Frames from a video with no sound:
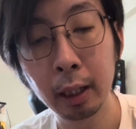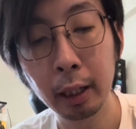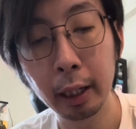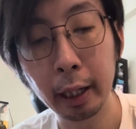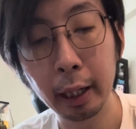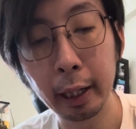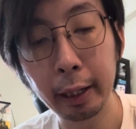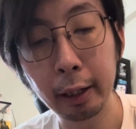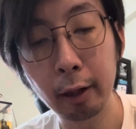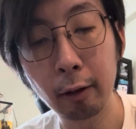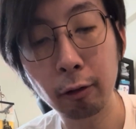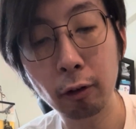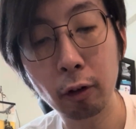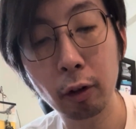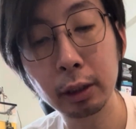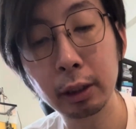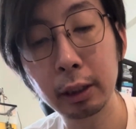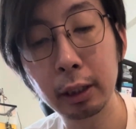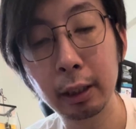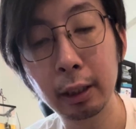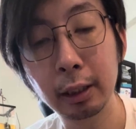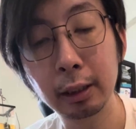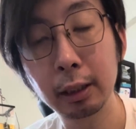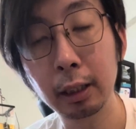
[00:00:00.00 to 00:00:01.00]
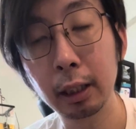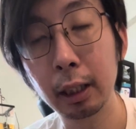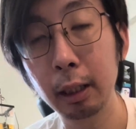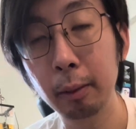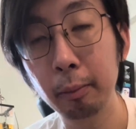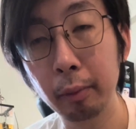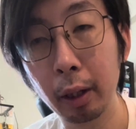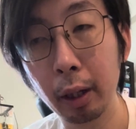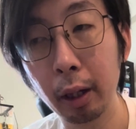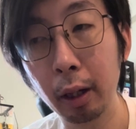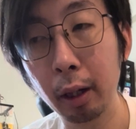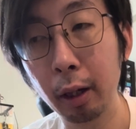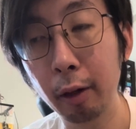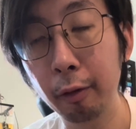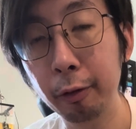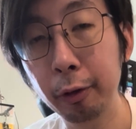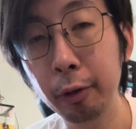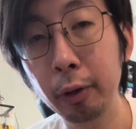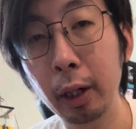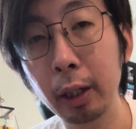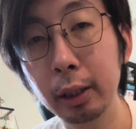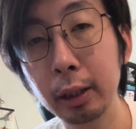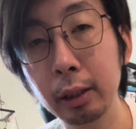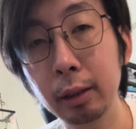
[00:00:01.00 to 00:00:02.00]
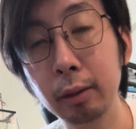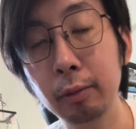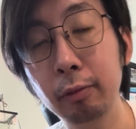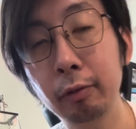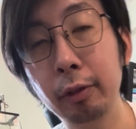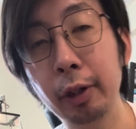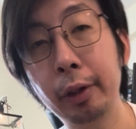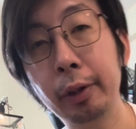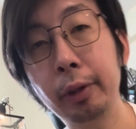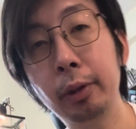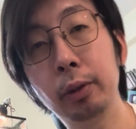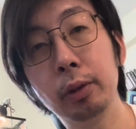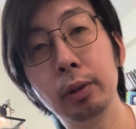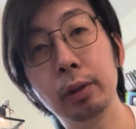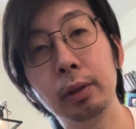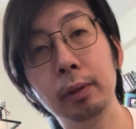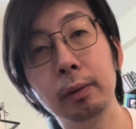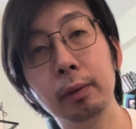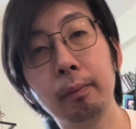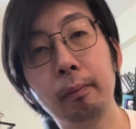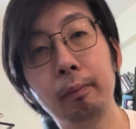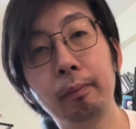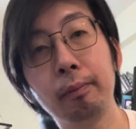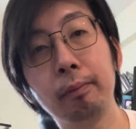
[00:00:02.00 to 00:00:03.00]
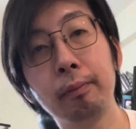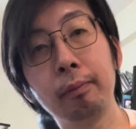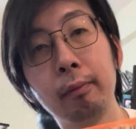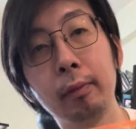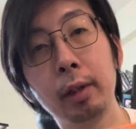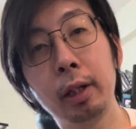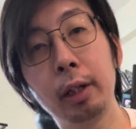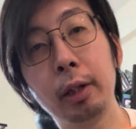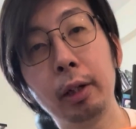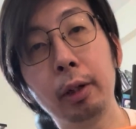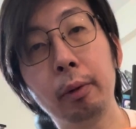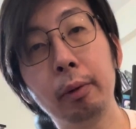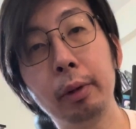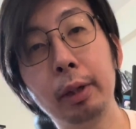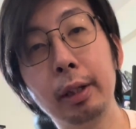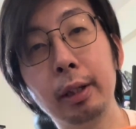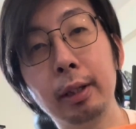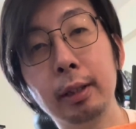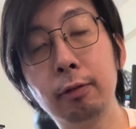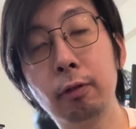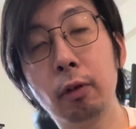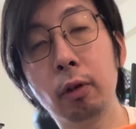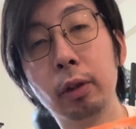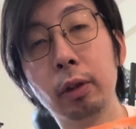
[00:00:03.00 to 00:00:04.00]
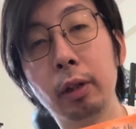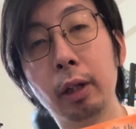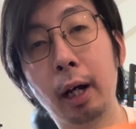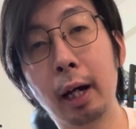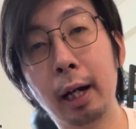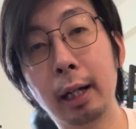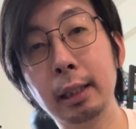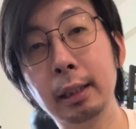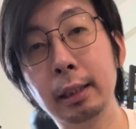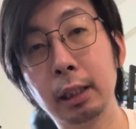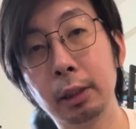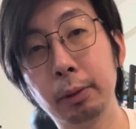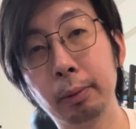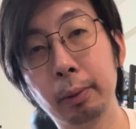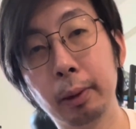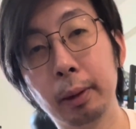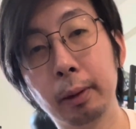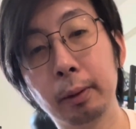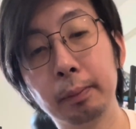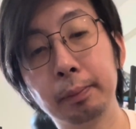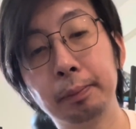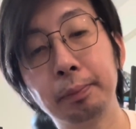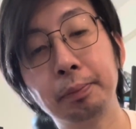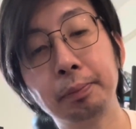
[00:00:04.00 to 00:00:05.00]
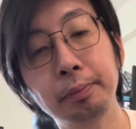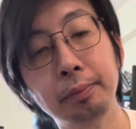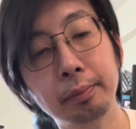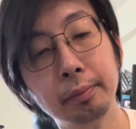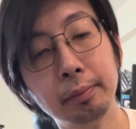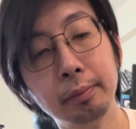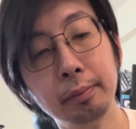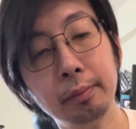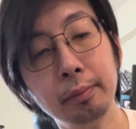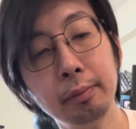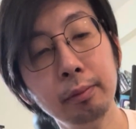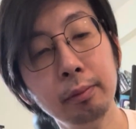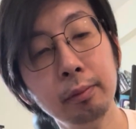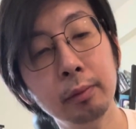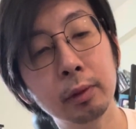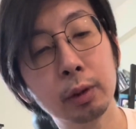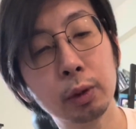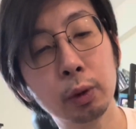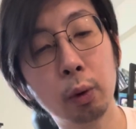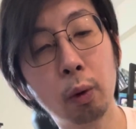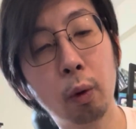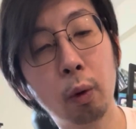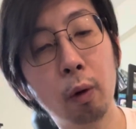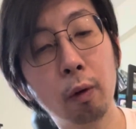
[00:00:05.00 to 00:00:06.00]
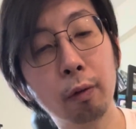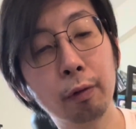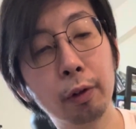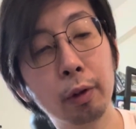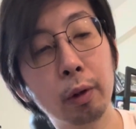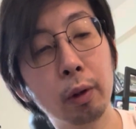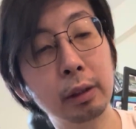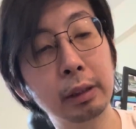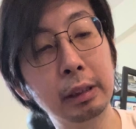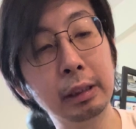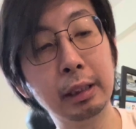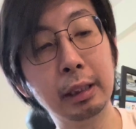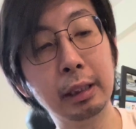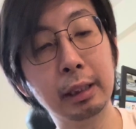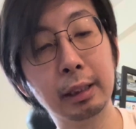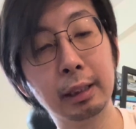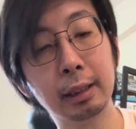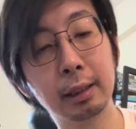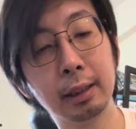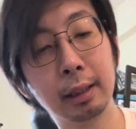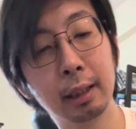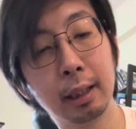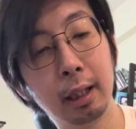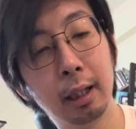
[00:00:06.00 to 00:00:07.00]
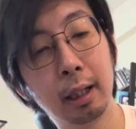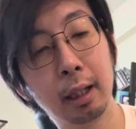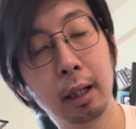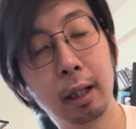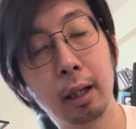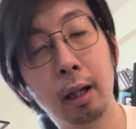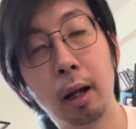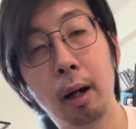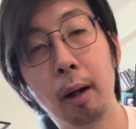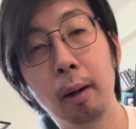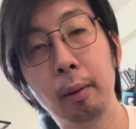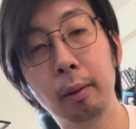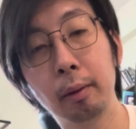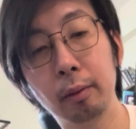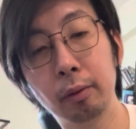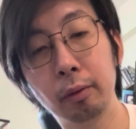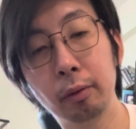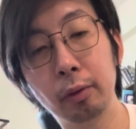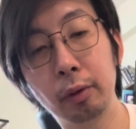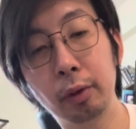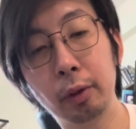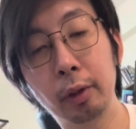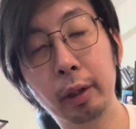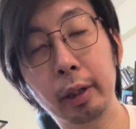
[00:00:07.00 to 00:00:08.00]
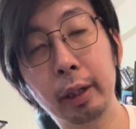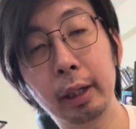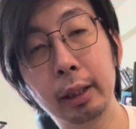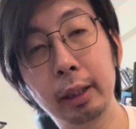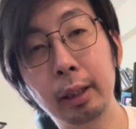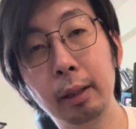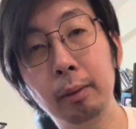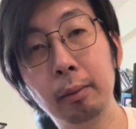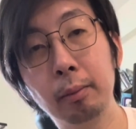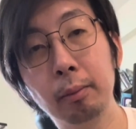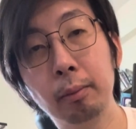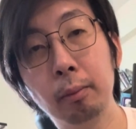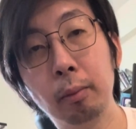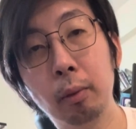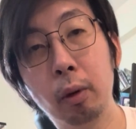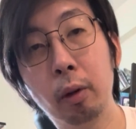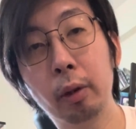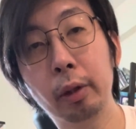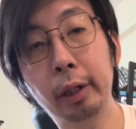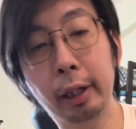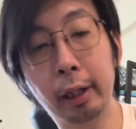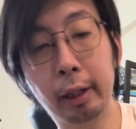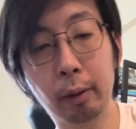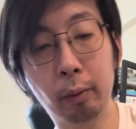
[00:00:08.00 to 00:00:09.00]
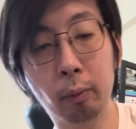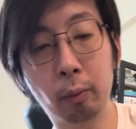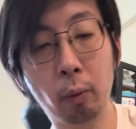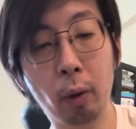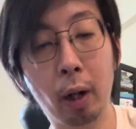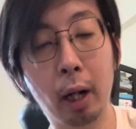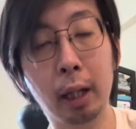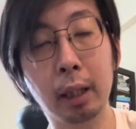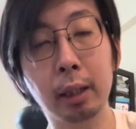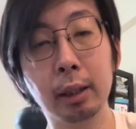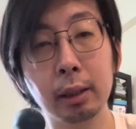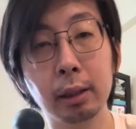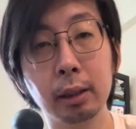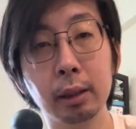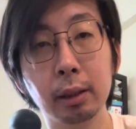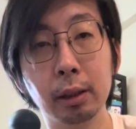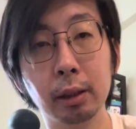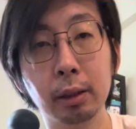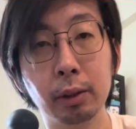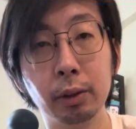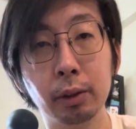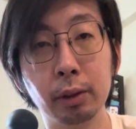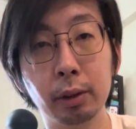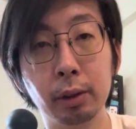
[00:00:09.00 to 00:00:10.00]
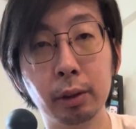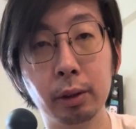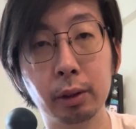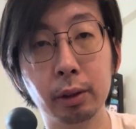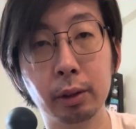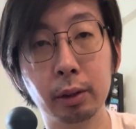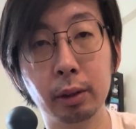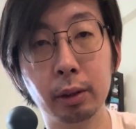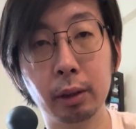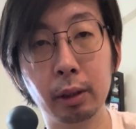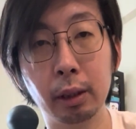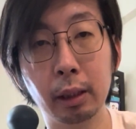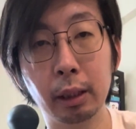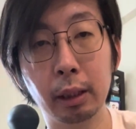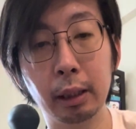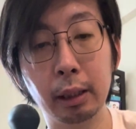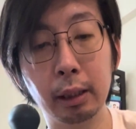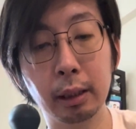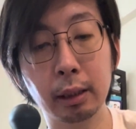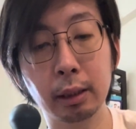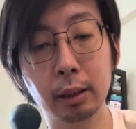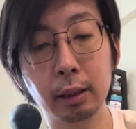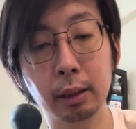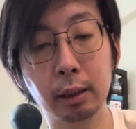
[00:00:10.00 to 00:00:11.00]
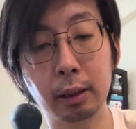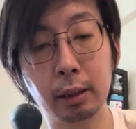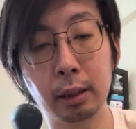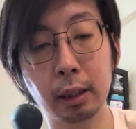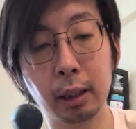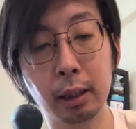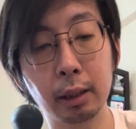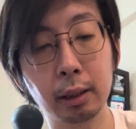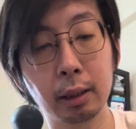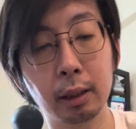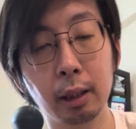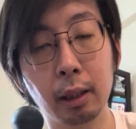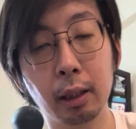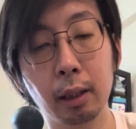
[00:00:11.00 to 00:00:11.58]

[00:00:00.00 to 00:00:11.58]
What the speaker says: and of course it has a few other very good ingredients for the eyes as well. So overall, this is, you're getting more than what it is just